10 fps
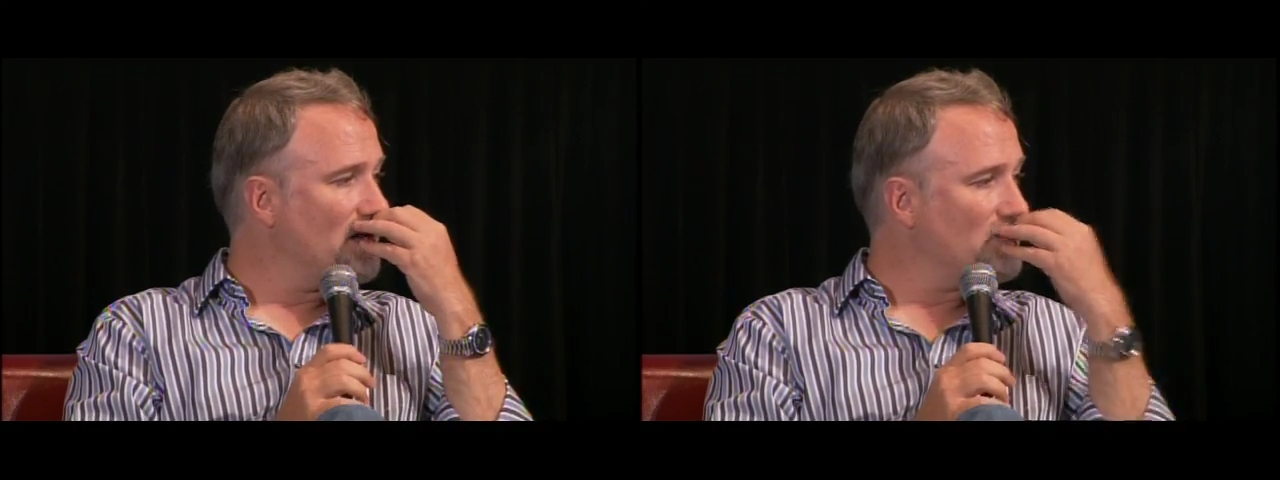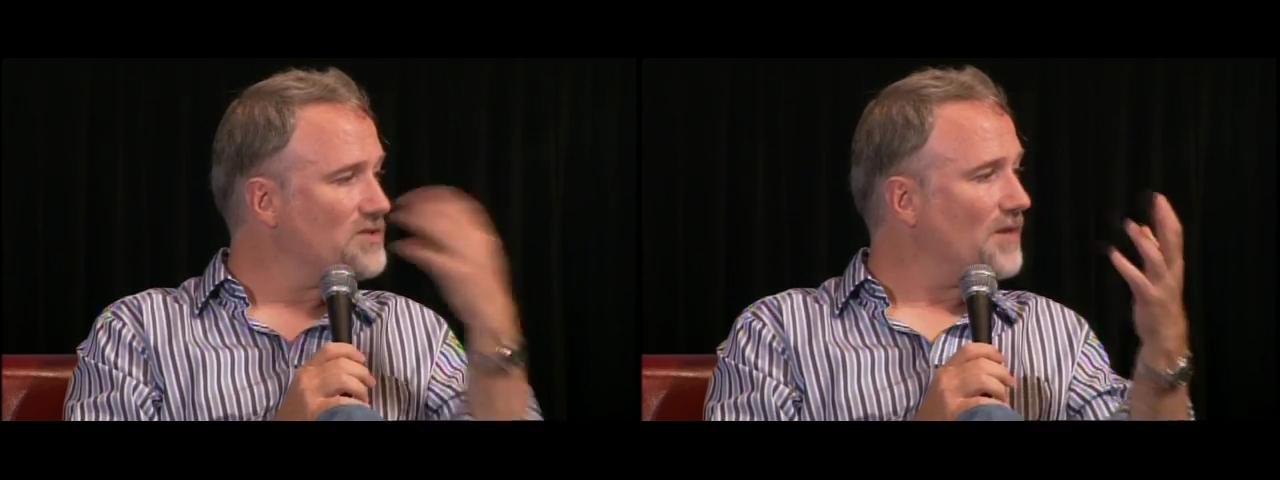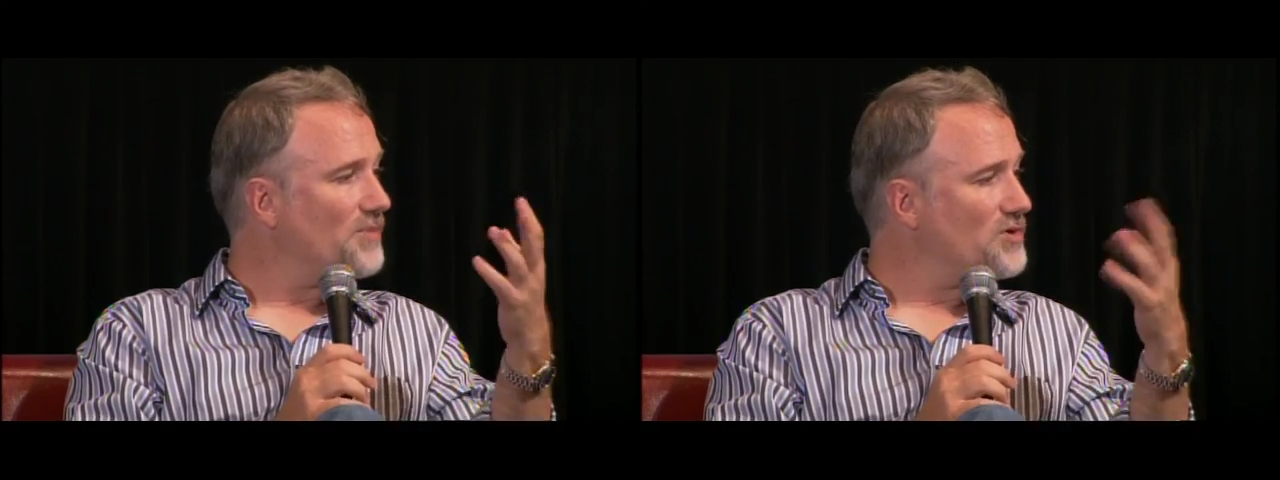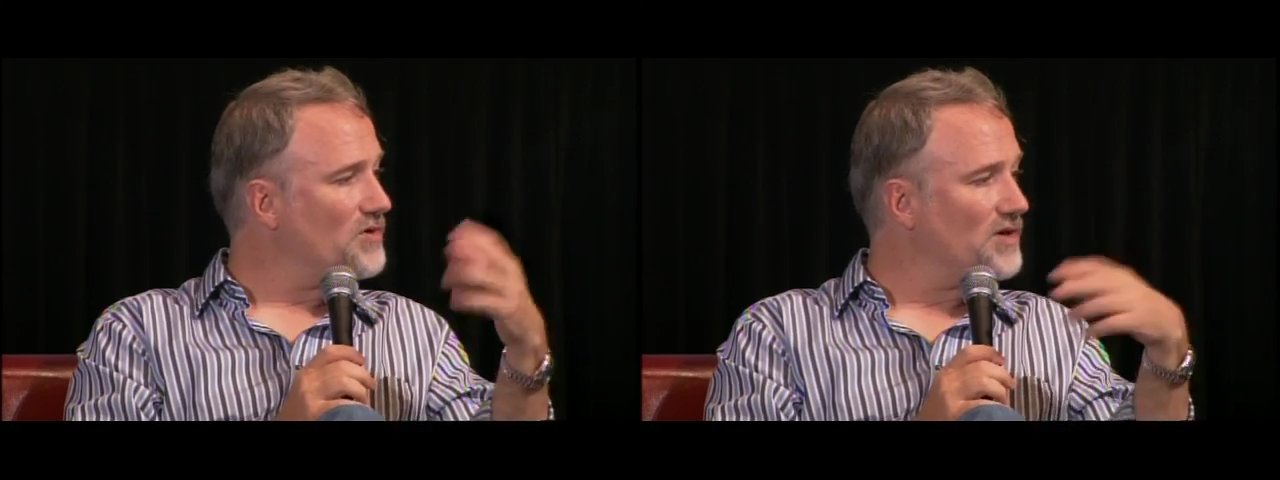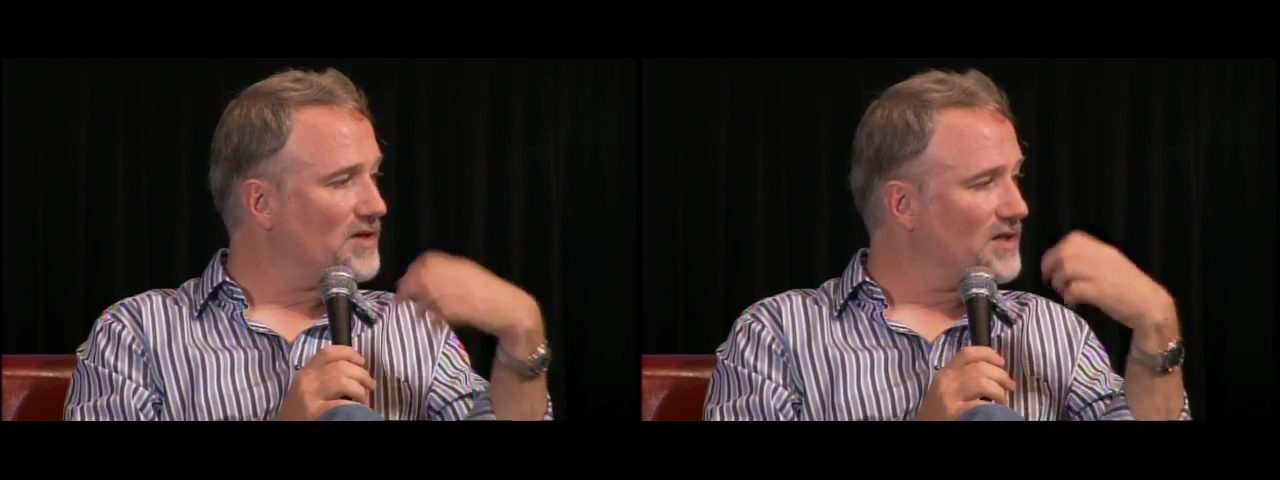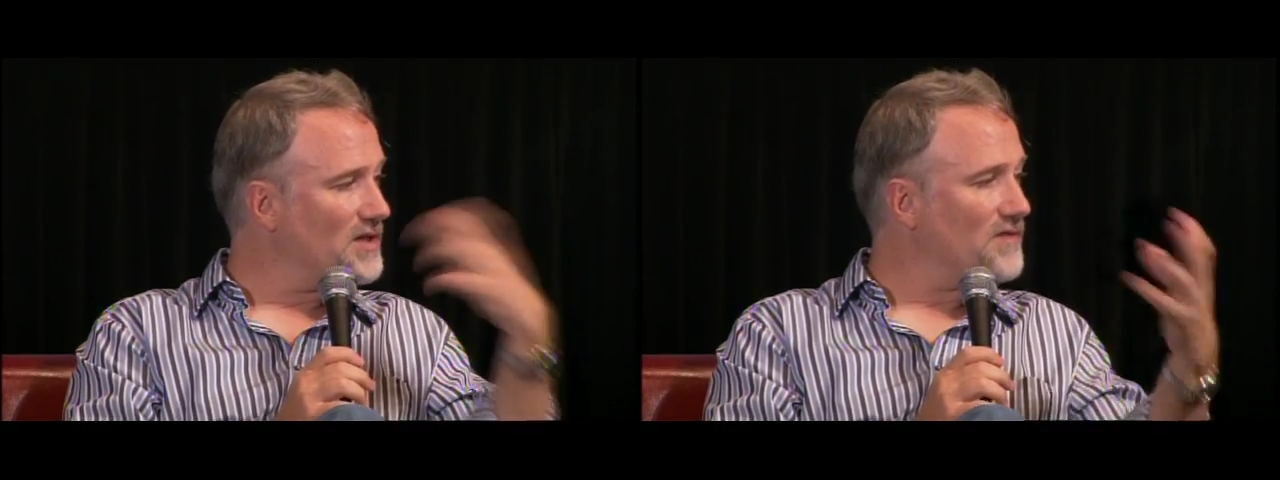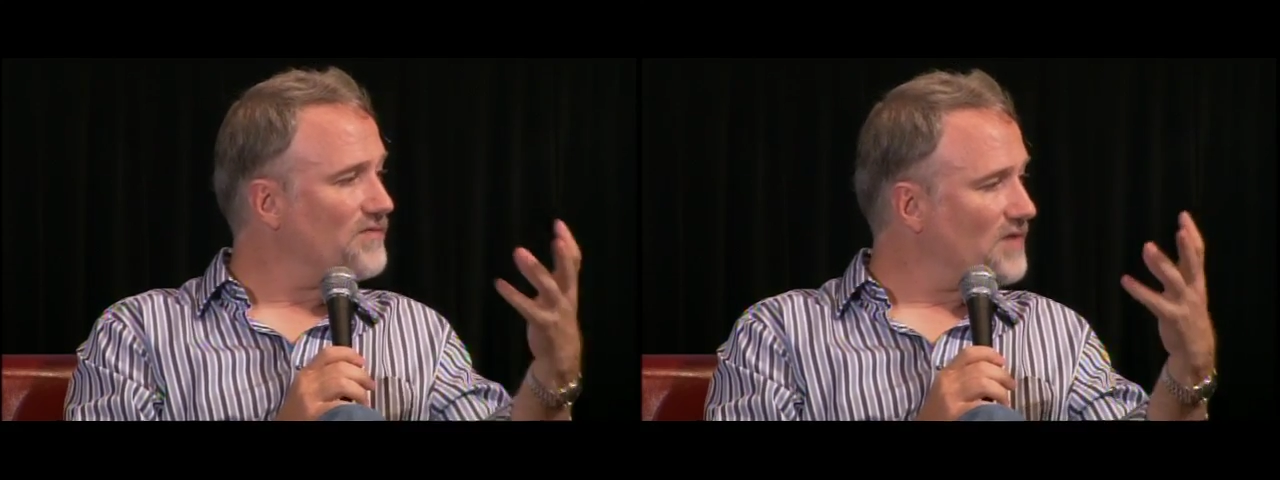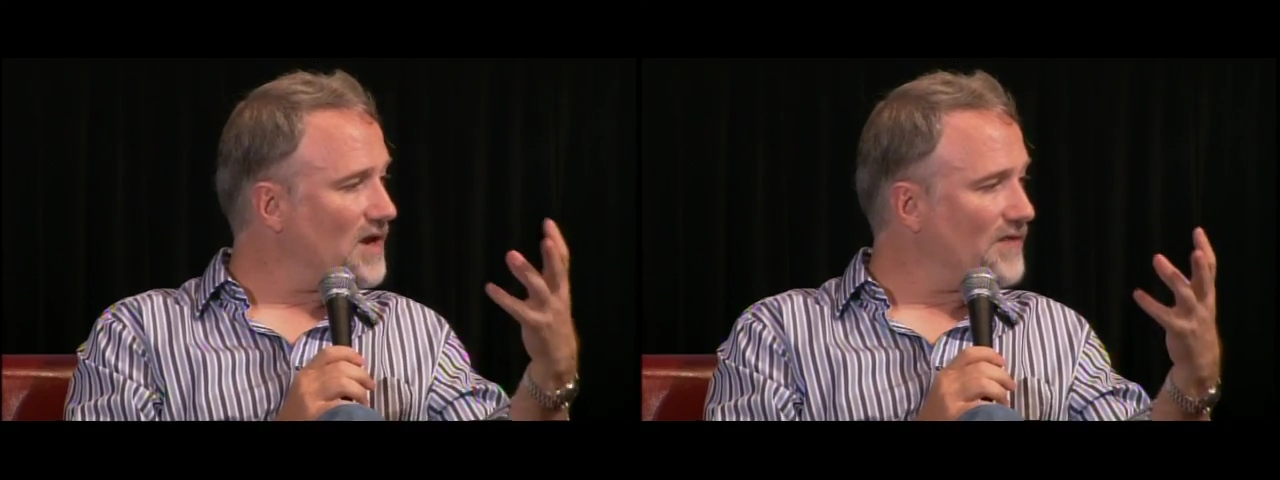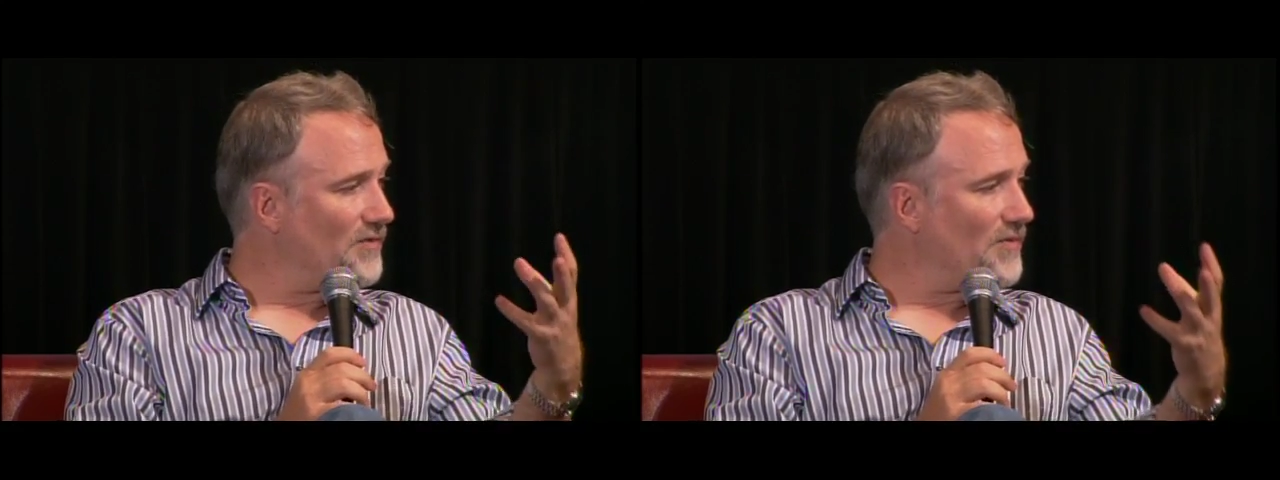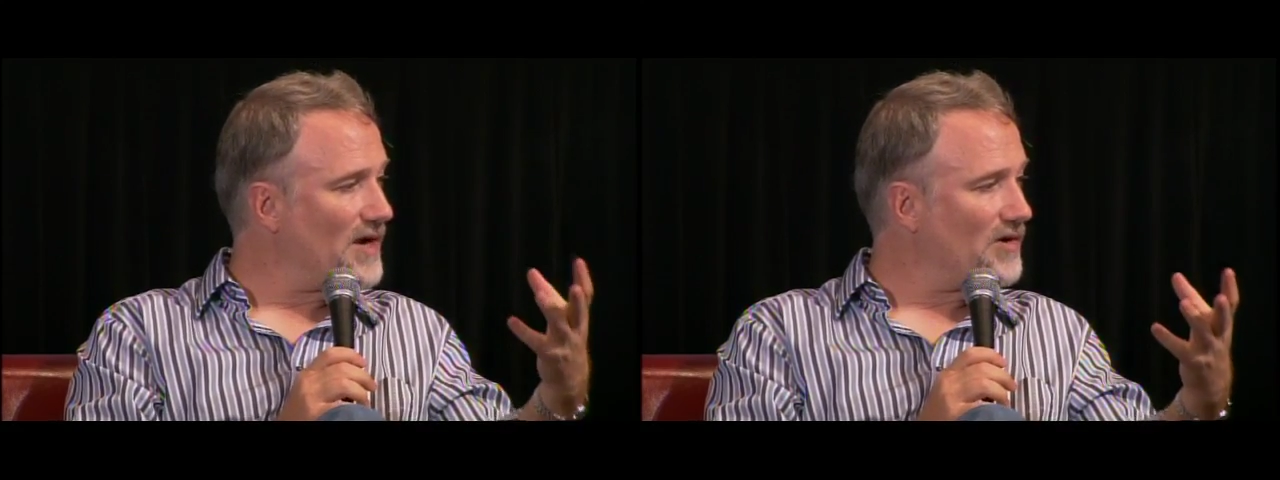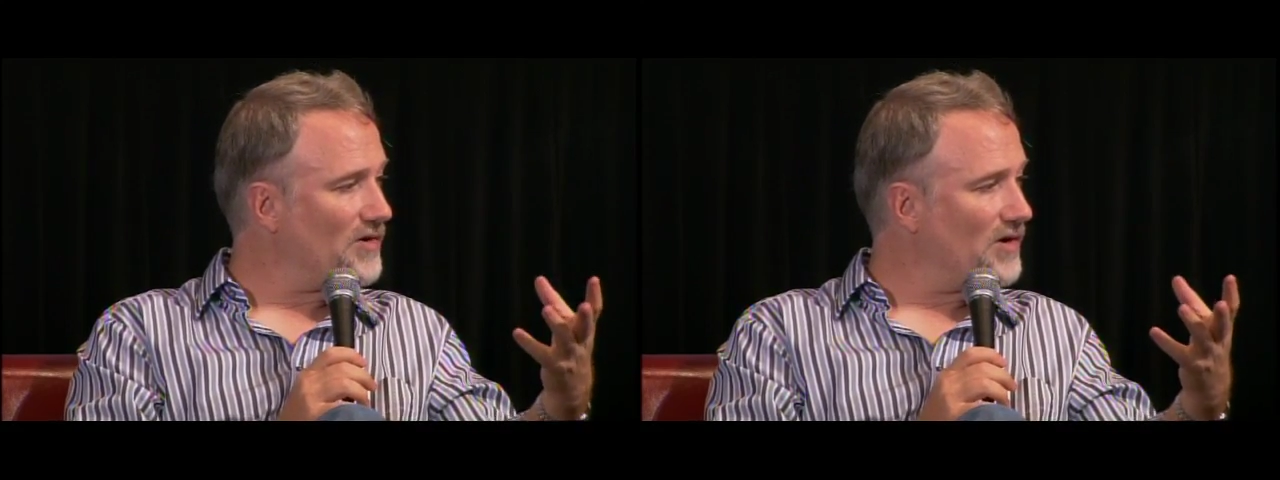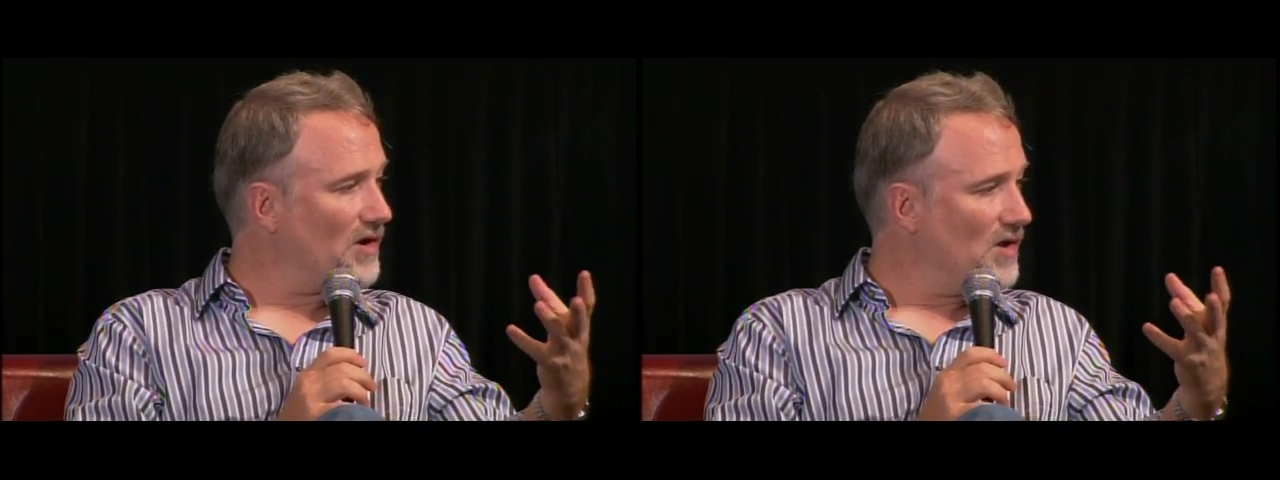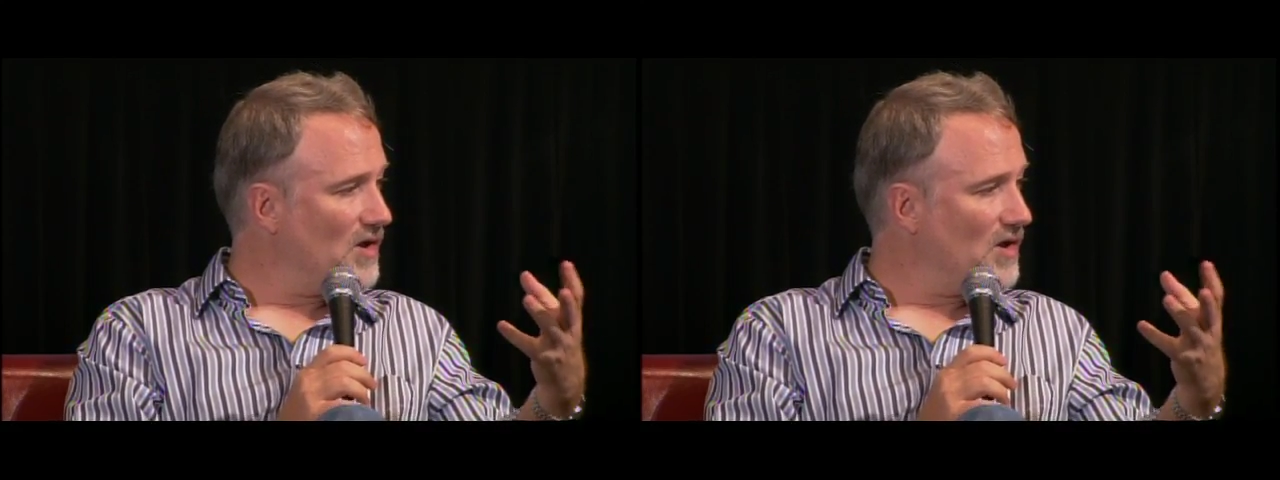here's an opportunity to leave kind of a record